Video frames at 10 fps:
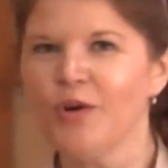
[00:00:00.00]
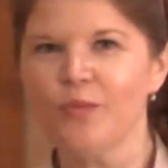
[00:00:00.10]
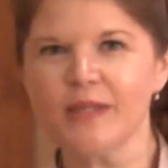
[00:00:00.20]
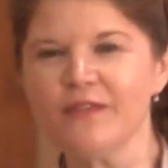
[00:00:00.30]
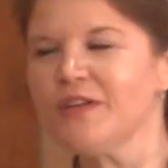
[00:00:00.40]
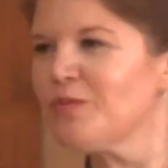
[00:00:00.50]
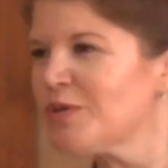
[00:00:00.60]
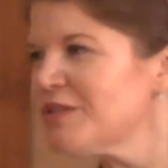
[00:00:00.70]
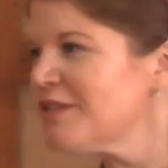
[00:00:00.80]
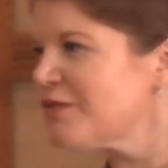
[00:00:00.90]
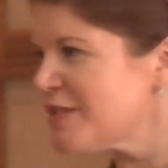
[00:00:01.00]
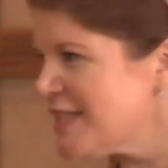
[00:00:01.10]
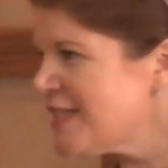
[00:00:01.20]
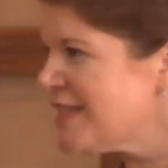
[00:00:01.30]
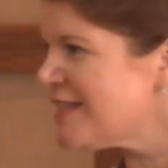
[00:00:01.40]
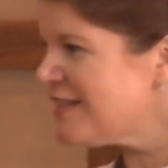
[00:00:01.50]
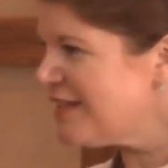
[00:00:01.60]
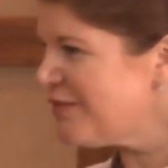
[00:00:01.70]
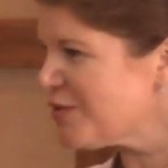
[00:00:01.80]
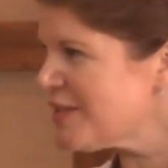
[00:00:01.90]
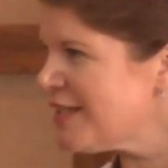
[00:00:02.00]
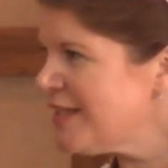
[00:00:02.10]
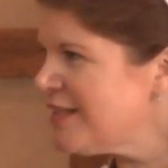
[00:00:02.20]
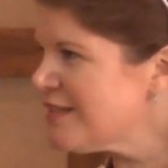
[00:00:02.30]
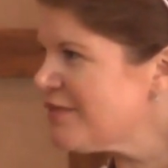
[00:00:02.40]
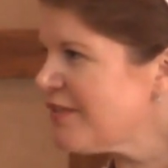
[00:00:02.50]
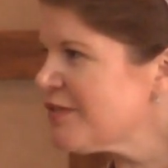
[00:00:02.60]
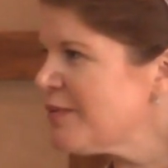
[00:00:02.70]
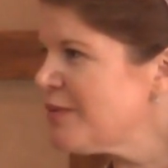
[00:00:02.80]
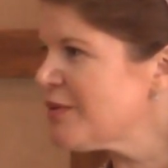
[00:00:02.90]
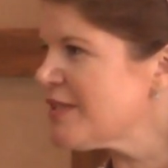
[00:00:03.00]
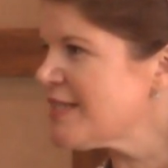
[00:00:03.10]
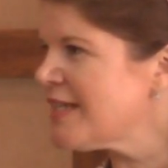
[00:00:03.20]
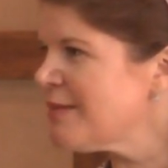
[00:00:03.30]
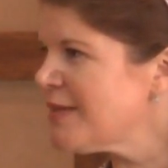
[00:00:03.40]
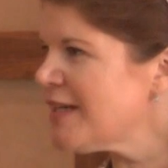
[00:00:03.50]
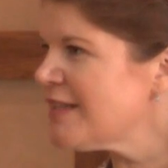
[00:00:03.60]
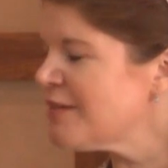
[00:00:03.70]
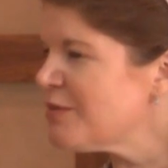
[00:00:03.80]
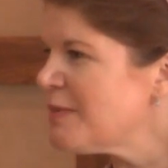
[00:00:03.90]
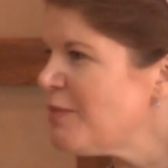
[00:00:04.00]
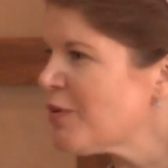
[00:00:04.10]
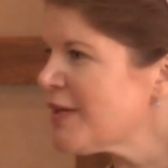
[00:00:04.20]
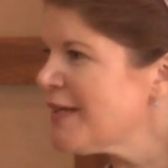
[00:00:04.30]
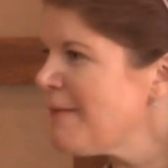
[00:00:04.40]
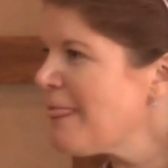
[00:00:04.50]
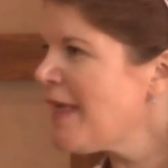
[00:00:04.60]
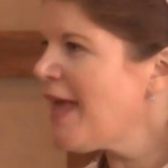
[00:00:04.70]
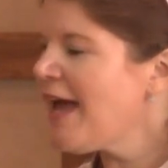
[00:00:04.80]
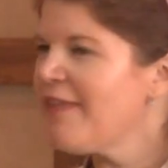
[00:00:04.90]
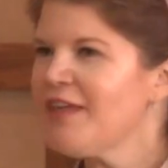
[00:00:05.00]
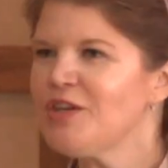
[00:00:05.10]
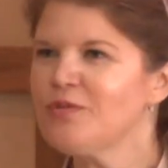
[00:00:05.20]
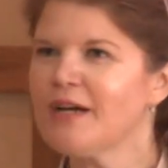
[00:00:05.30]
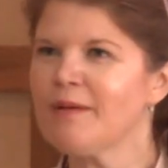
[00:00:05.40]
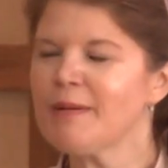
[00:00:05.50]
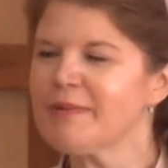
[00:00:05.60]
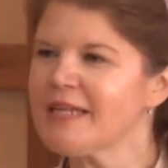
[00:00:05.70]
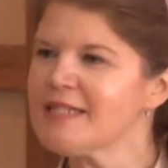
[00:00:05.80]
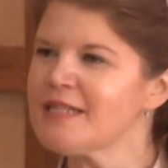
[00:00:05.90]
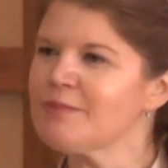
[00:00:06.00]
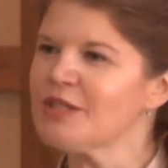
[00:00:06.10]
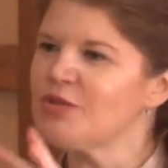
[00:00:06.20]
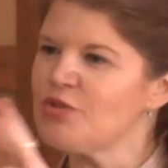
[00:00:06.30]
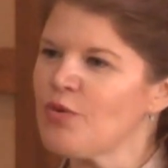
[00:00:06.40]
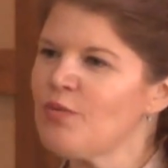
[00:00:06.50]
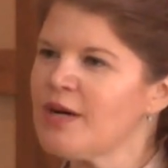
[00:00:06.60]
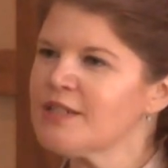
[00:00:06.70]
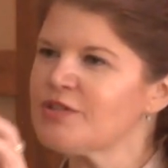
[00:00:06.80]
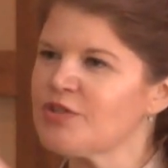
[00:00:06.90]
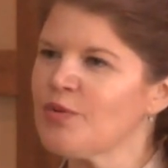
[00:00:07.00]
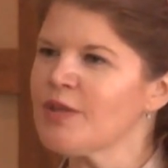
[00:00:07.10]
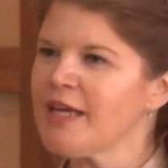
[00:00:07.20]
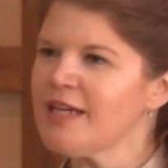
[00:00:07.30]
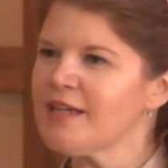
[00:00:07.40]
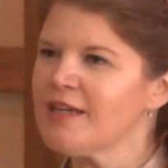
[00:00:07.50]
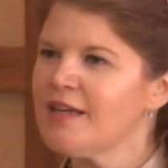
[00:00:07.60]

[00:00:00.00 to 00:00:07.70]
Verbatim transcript: We live in a world of resistance and diversity, because if everyone were the same, God, that would be boring and then you come up against something you don't want or don't like,